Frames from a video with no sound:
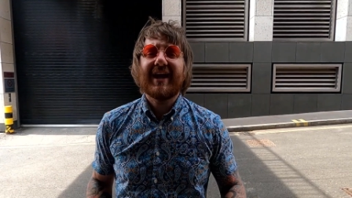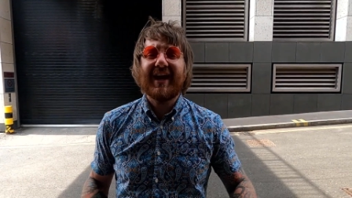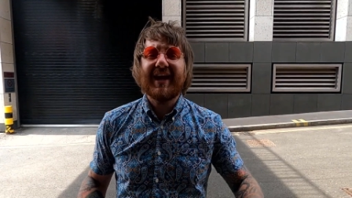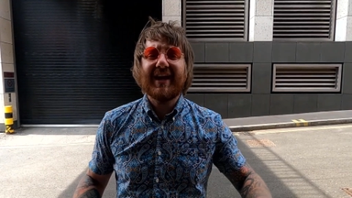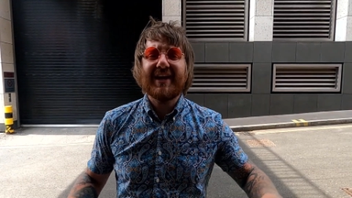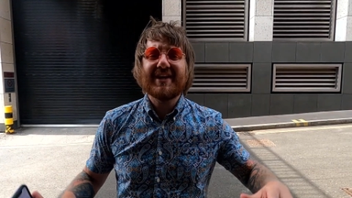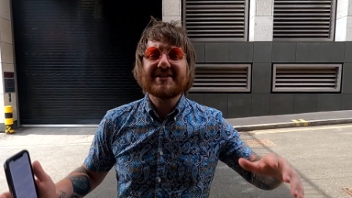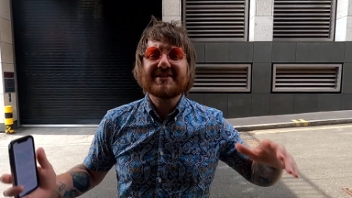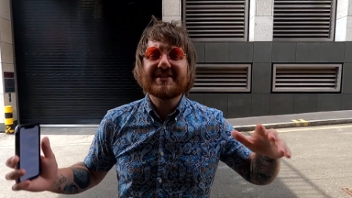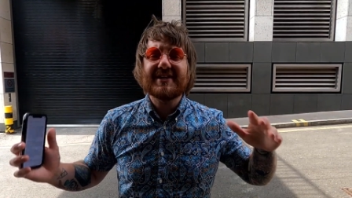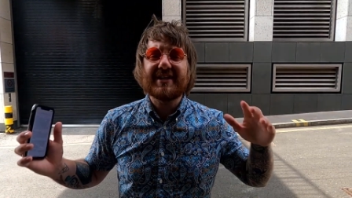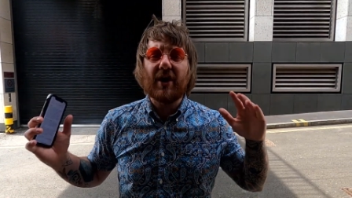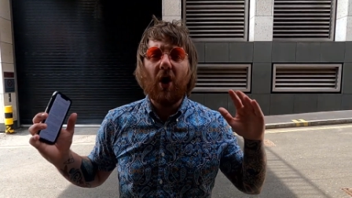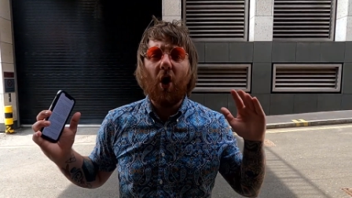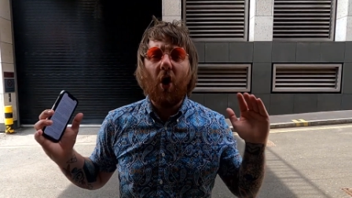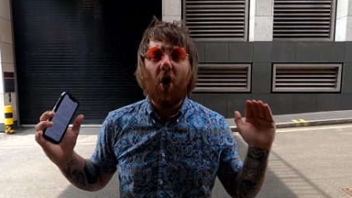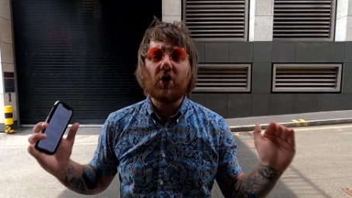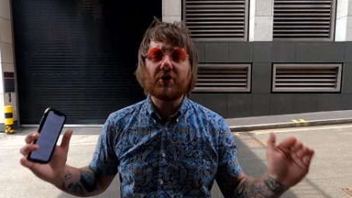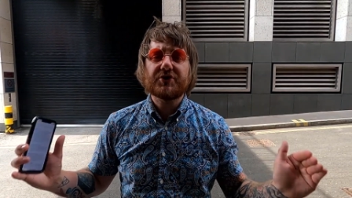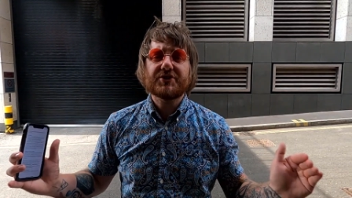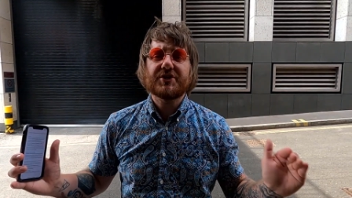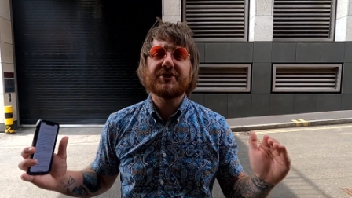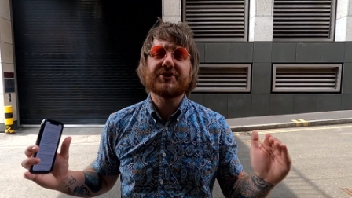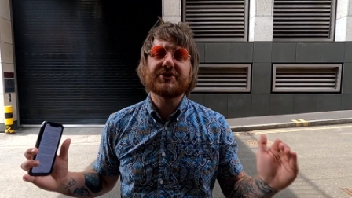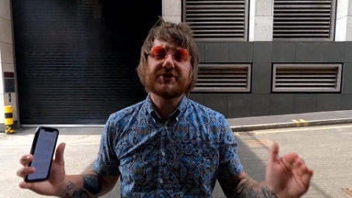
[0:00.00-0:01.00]
It is the
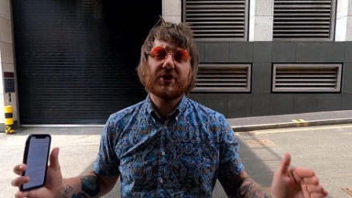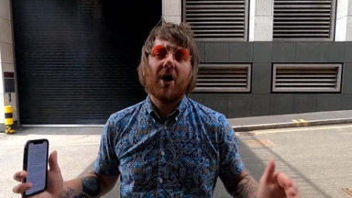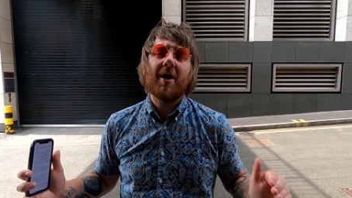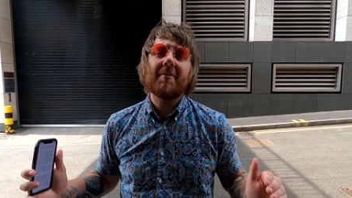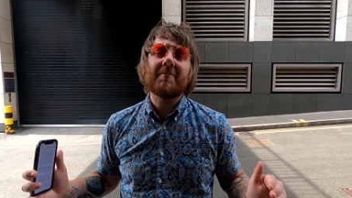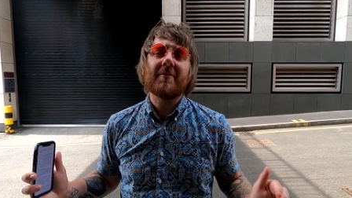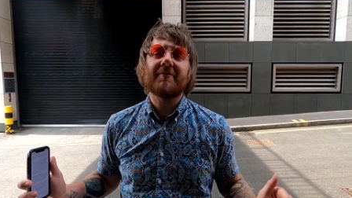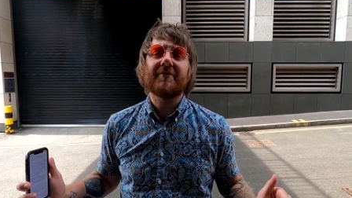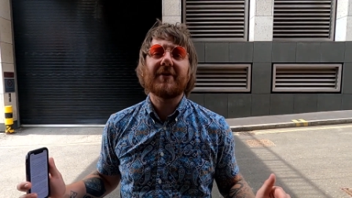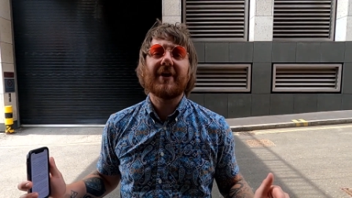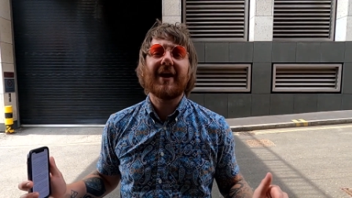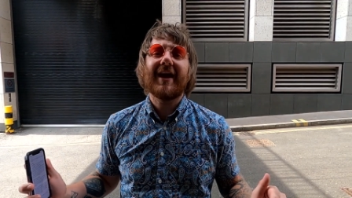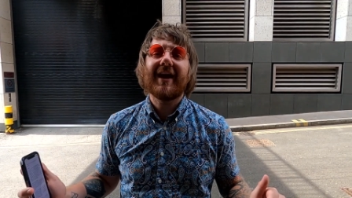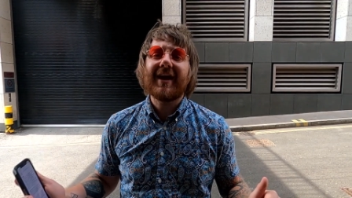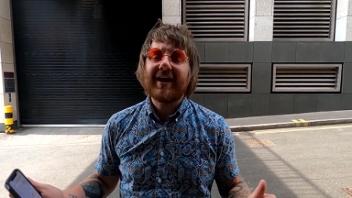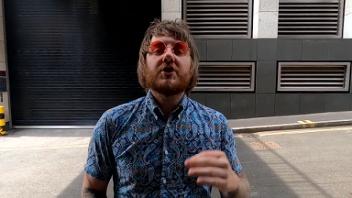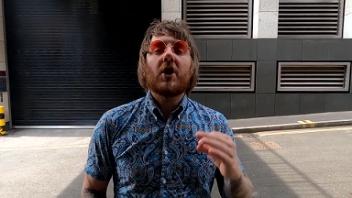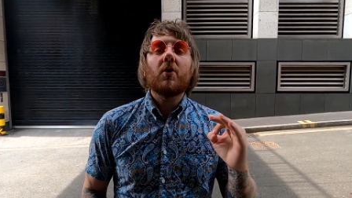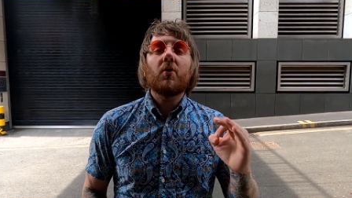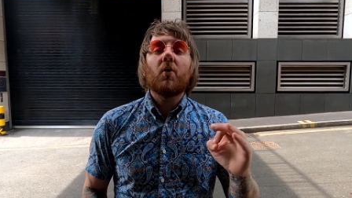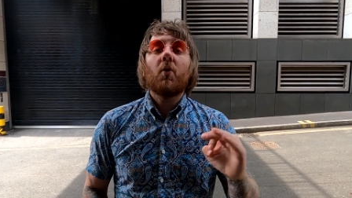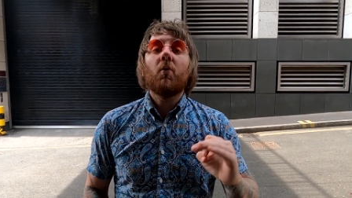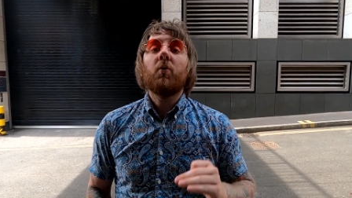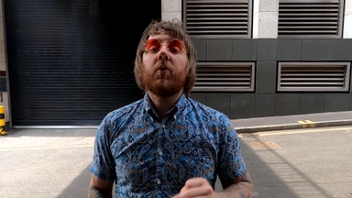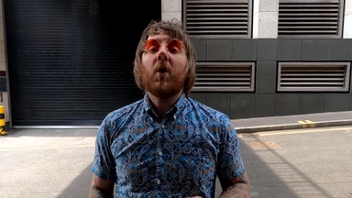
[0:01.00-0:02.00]
hottest time of year.
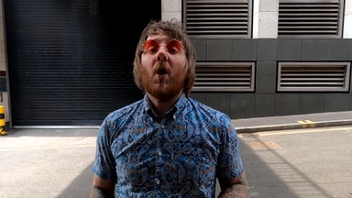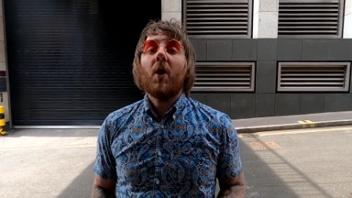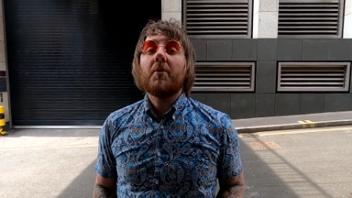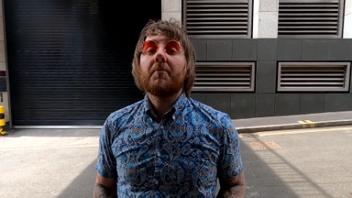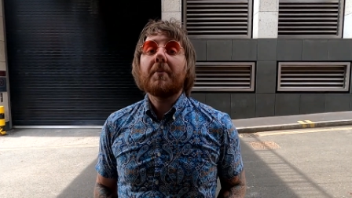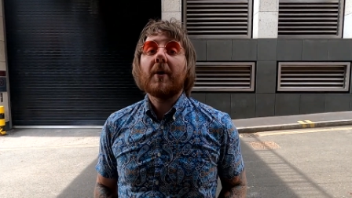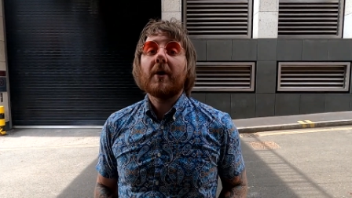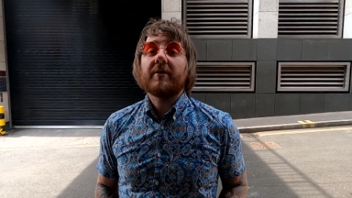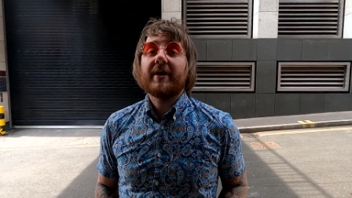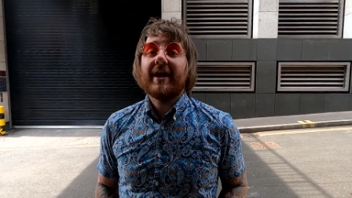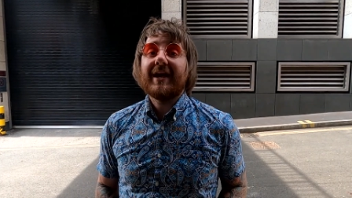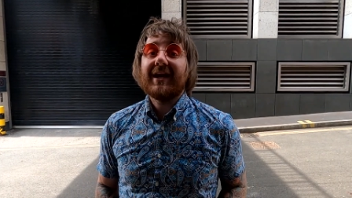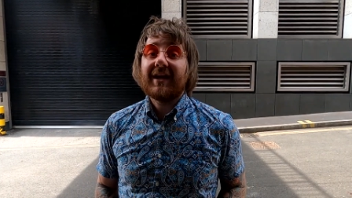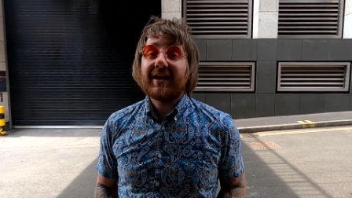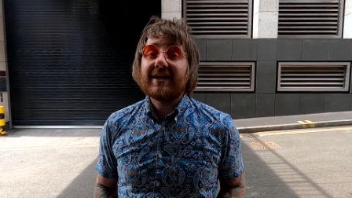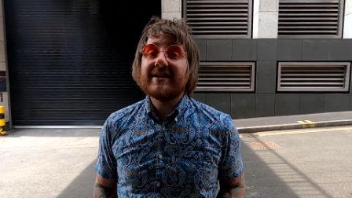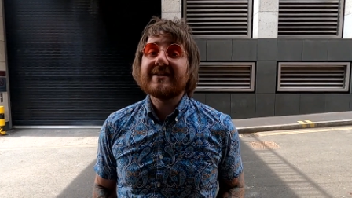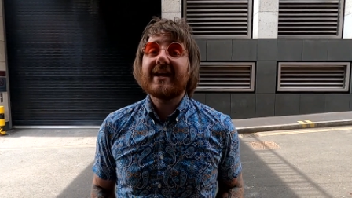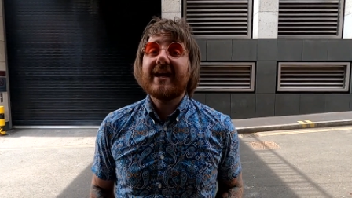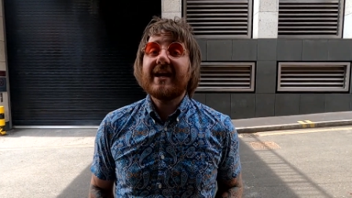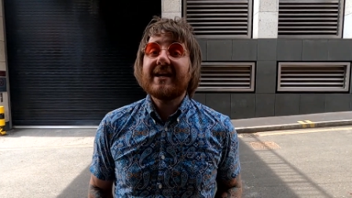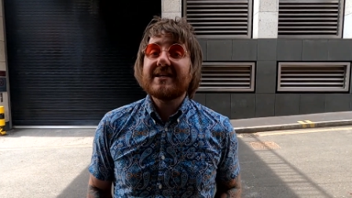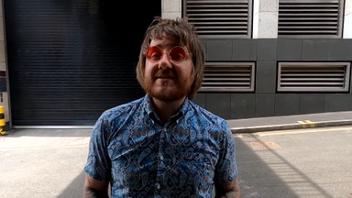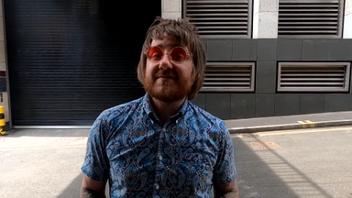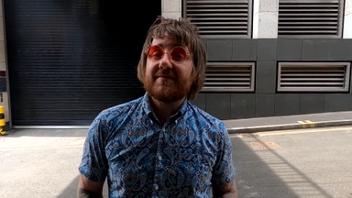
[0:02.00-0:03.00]
So although
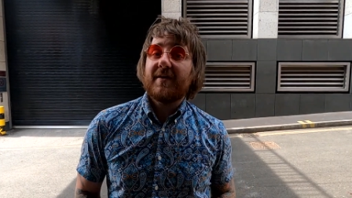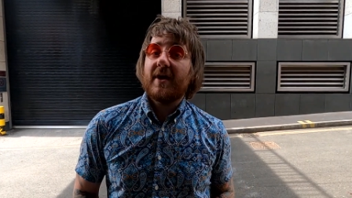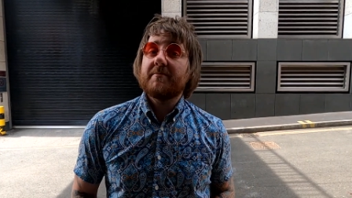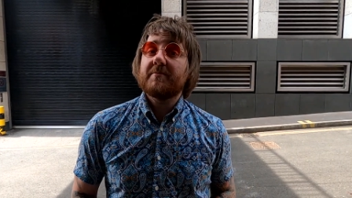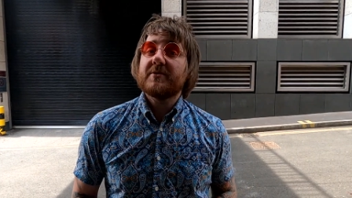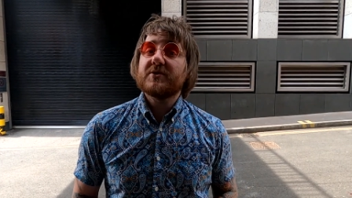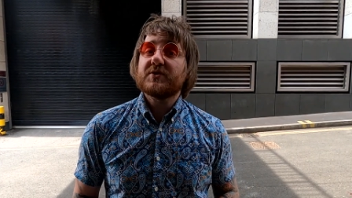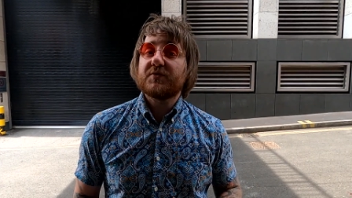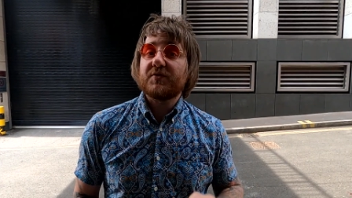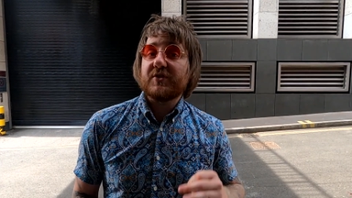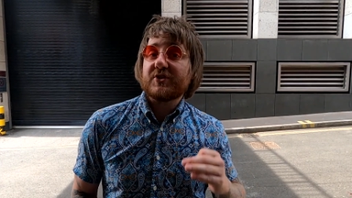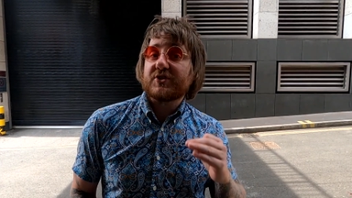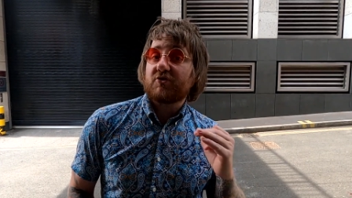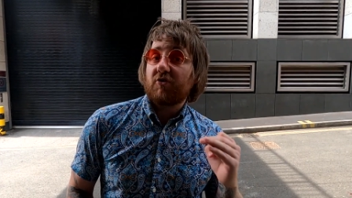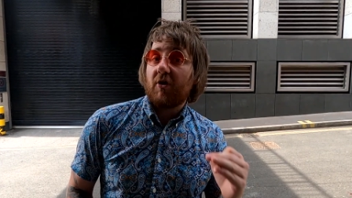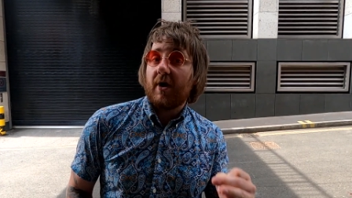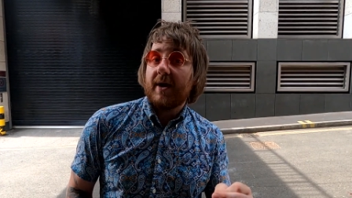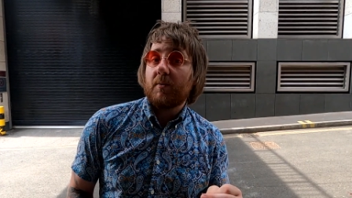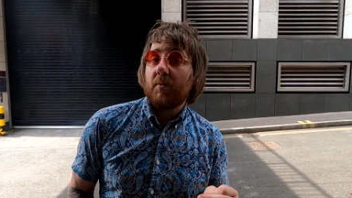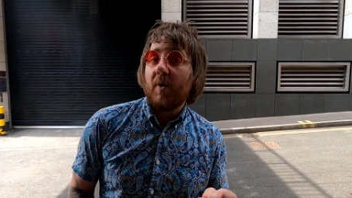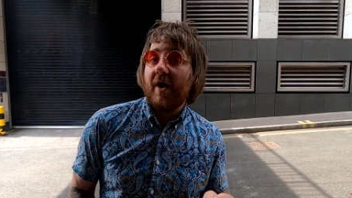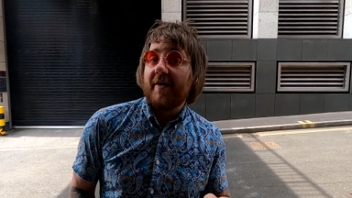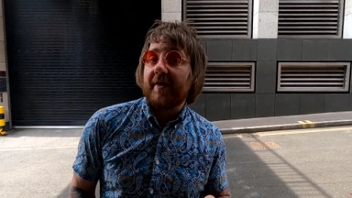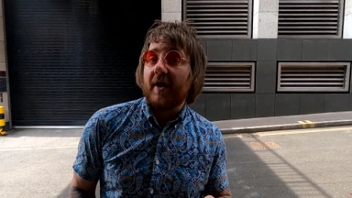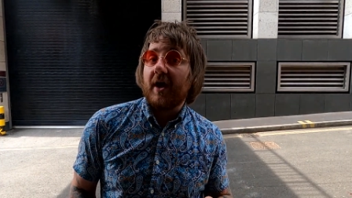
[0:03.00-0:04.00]
England is famous for its
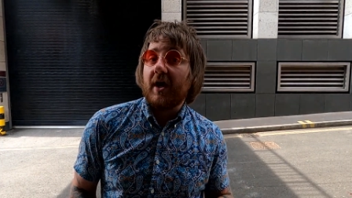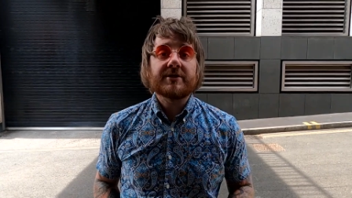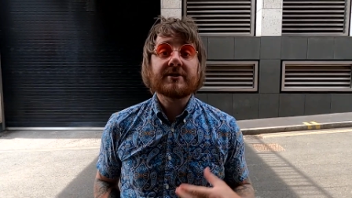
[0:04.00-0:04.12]
grey weather,